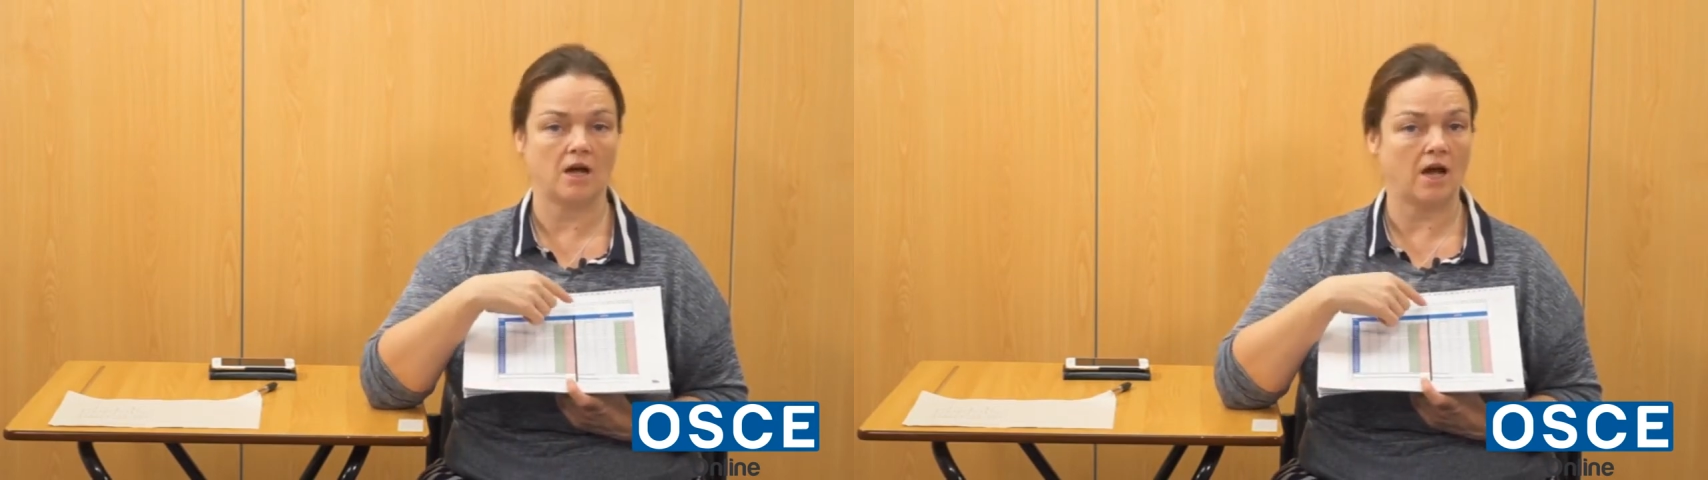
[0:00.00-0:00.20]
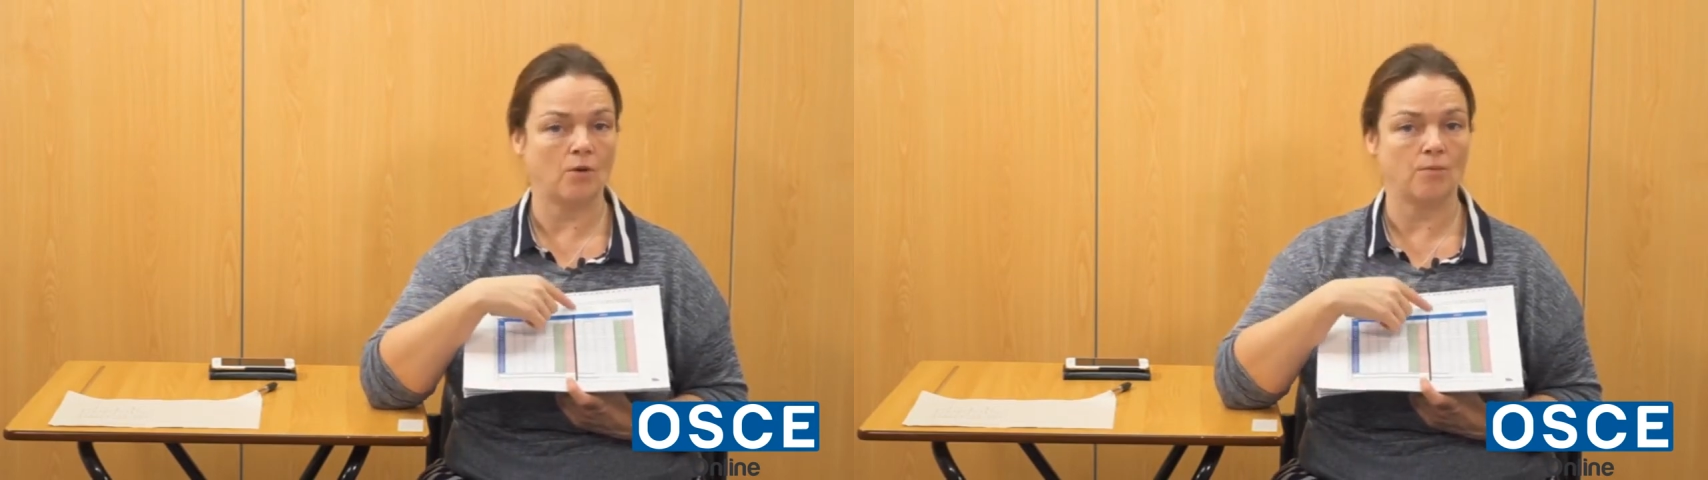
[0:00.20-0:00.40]

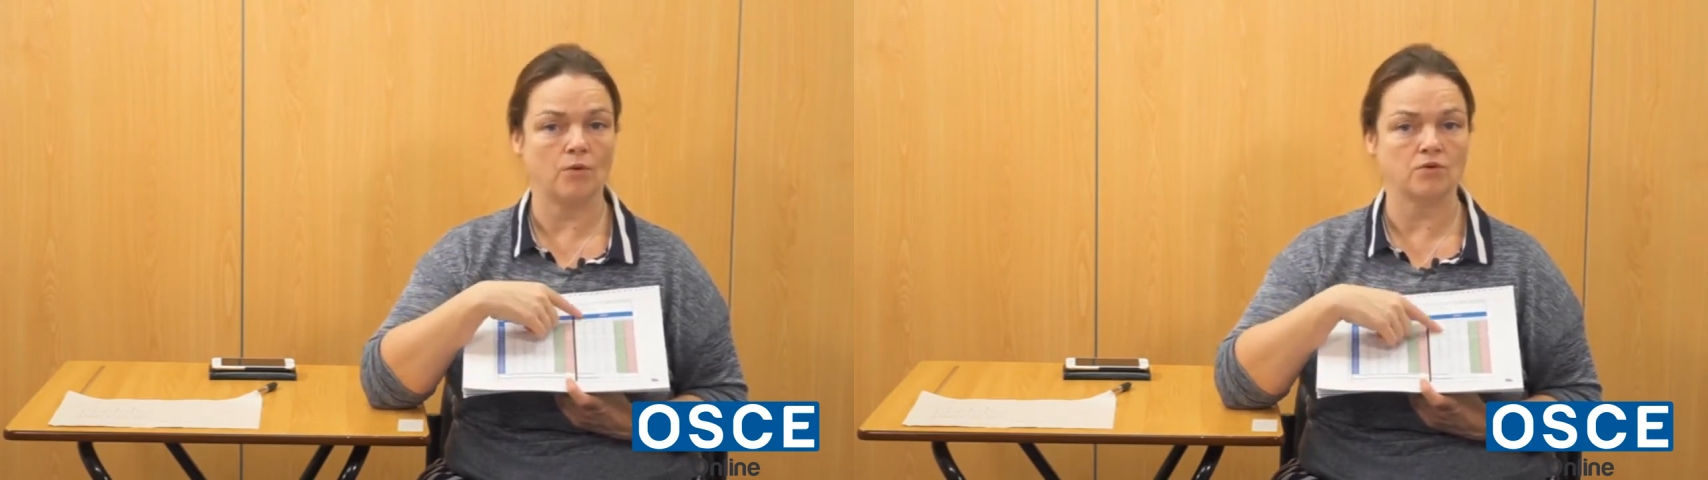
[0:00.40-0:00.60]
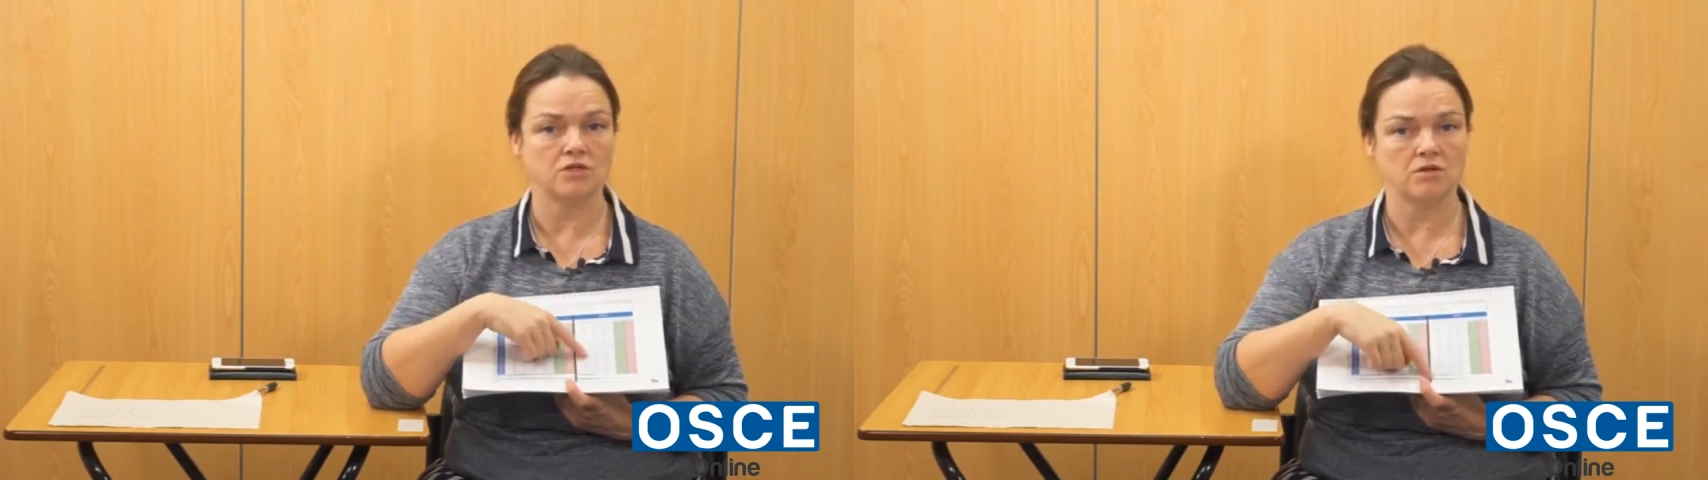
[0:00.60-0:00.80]

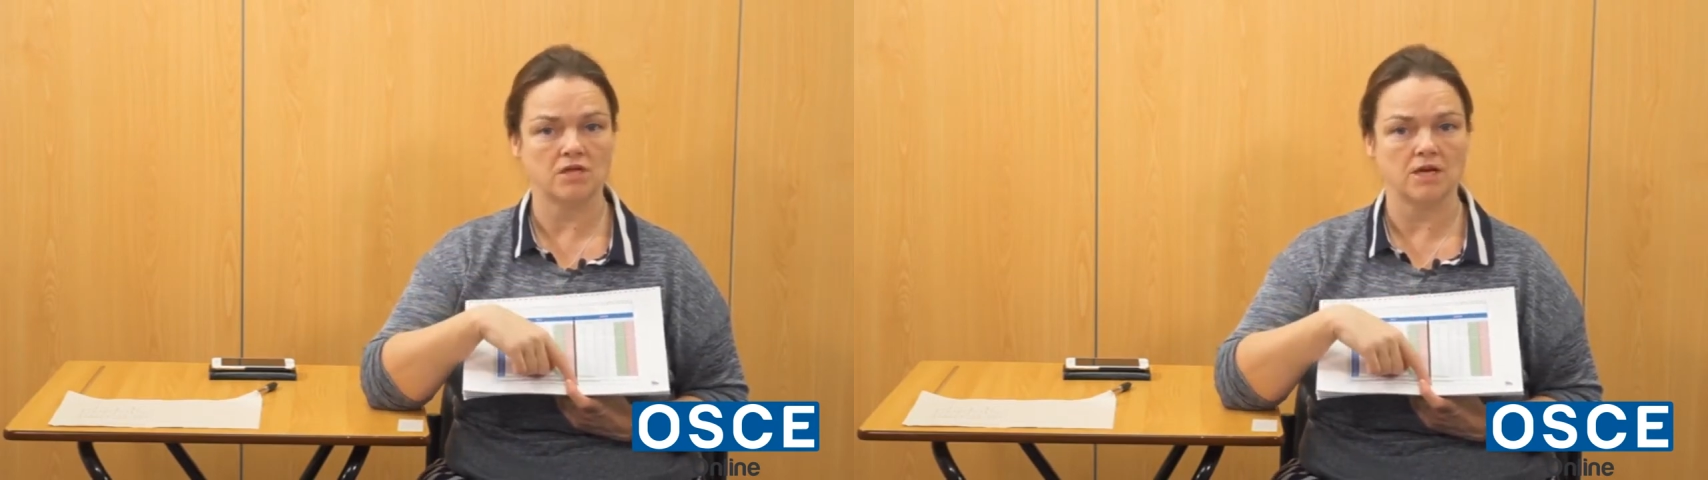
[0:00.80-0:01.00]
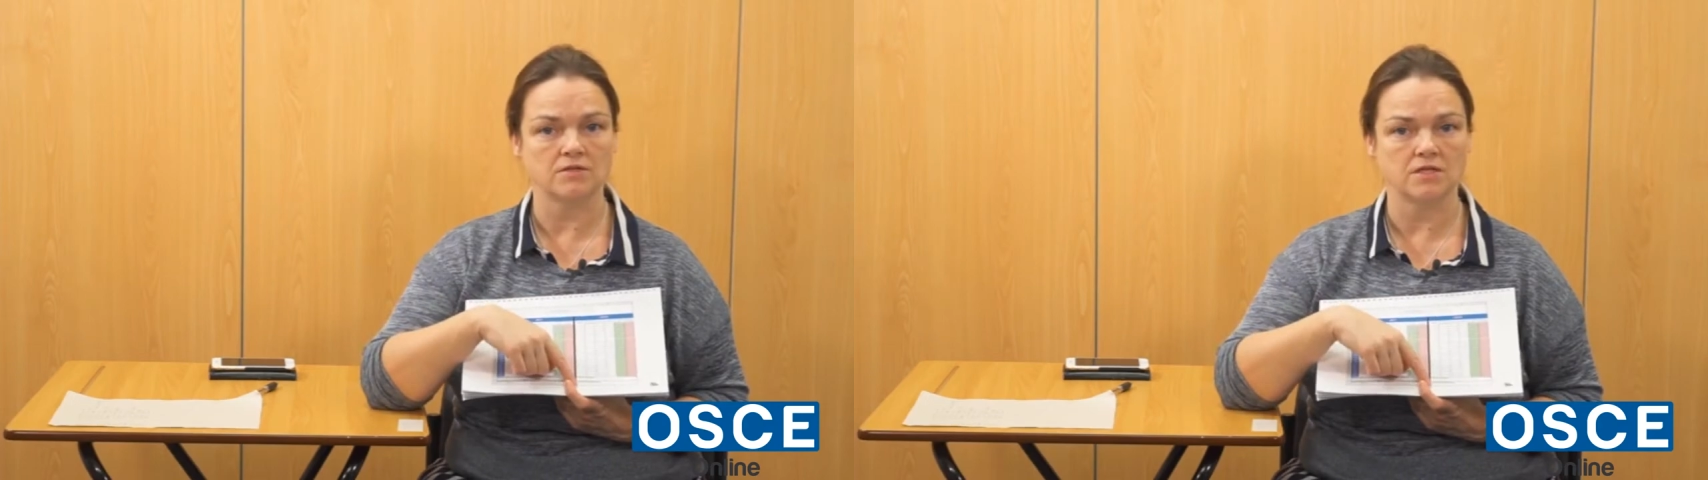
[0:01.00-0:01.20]
output
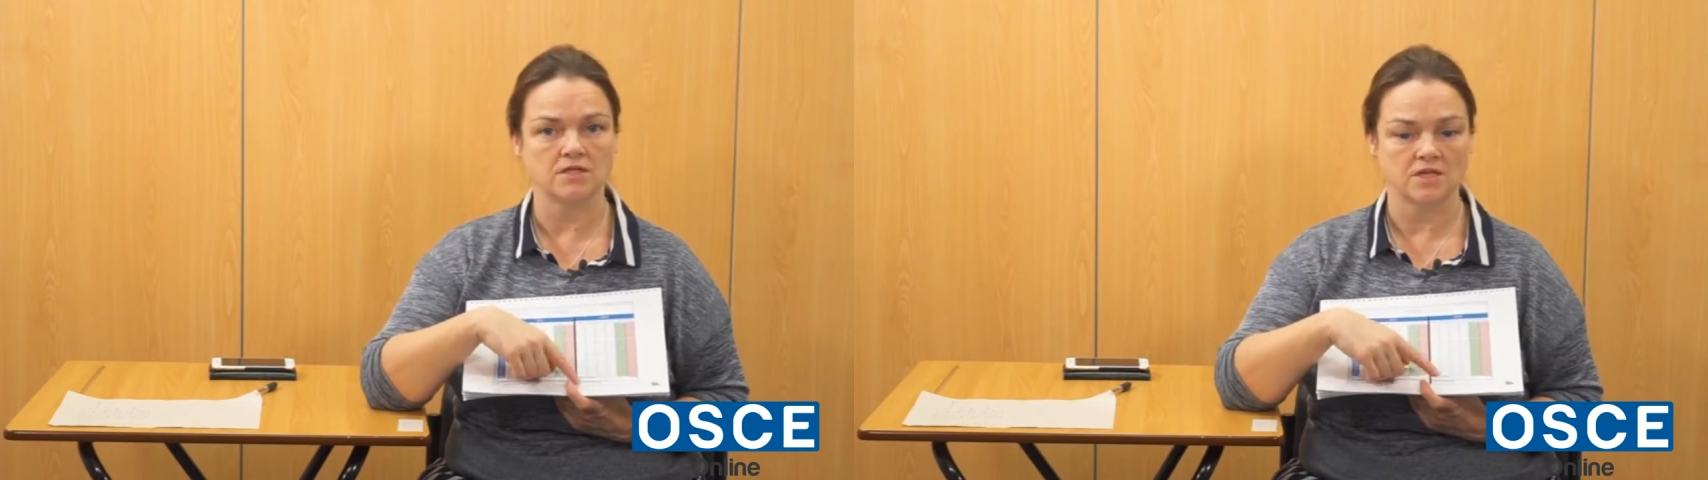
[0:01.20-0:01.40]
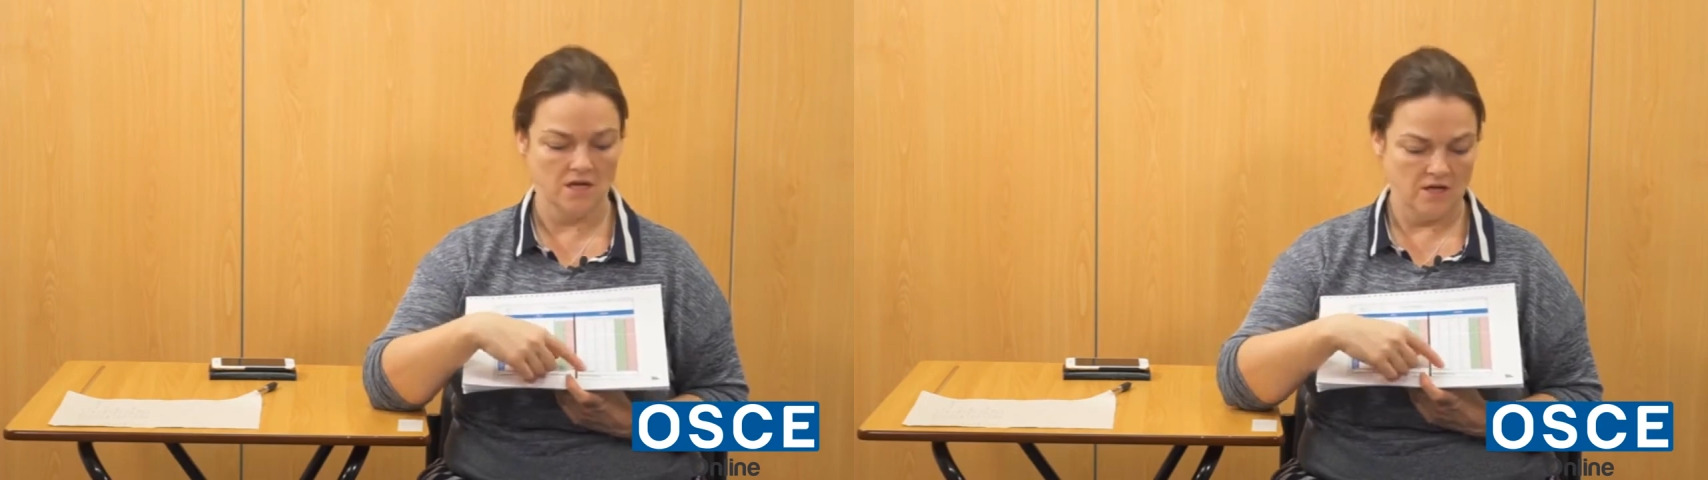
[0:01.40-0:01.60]
2,000,